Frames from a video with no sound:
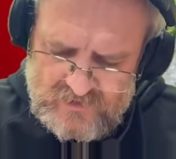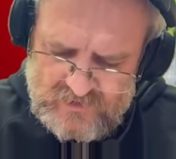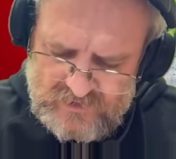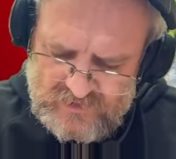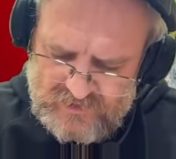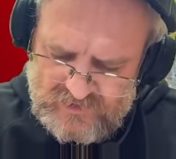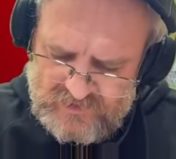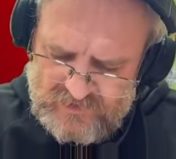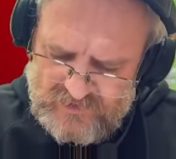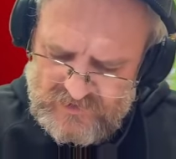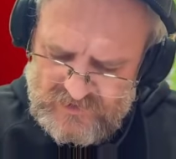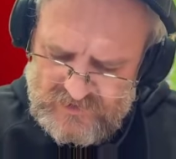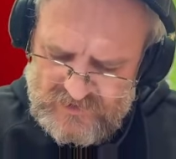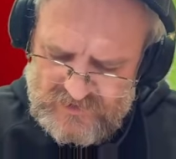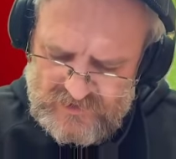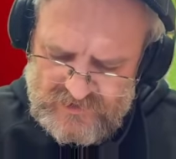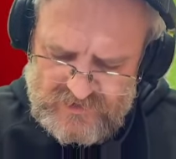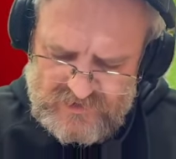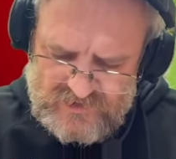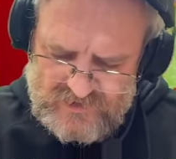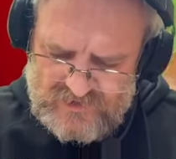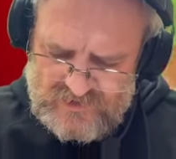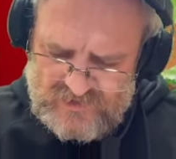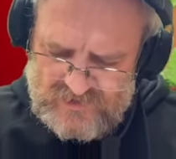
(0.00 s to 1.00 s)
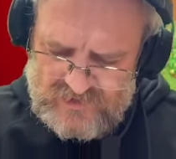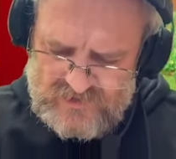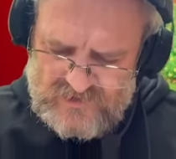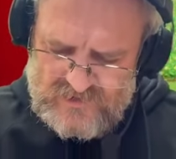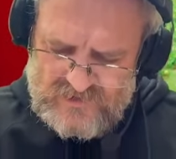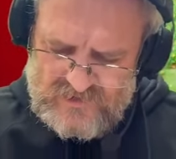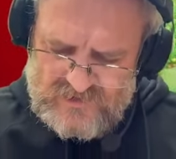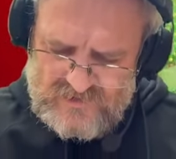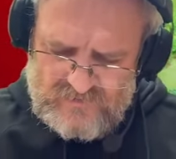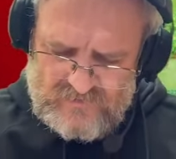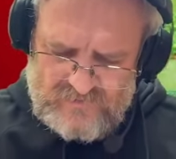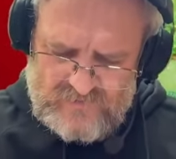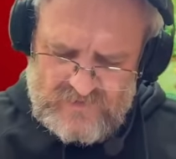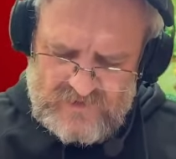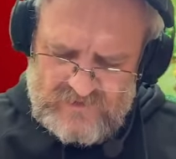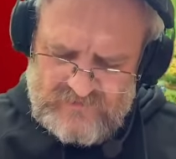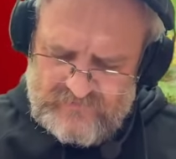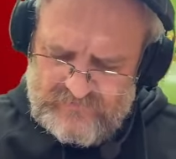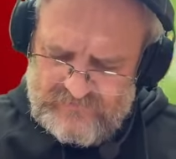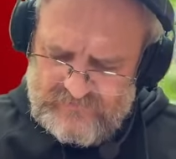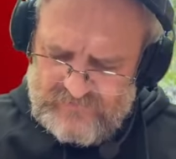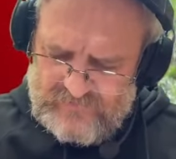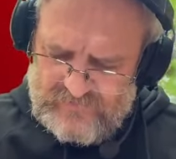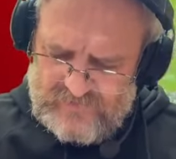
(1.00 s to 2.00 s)
can't see chests on my
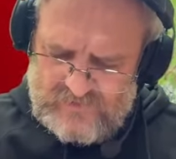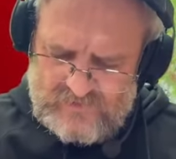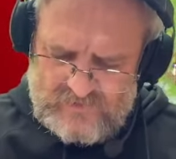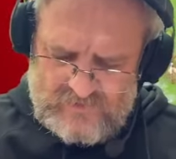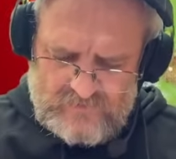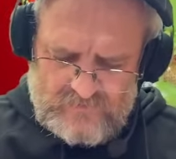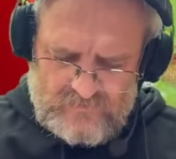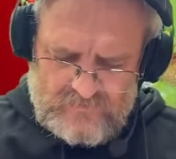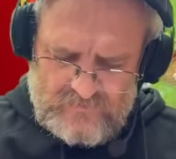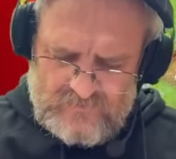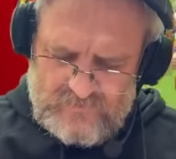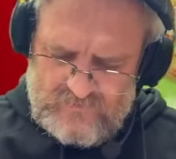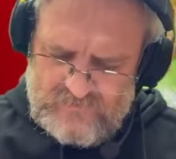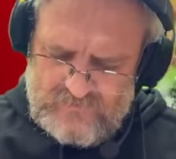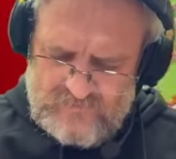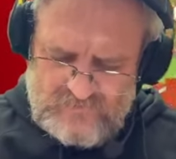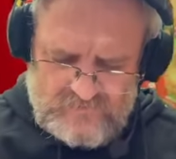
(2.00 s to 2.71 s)
farm.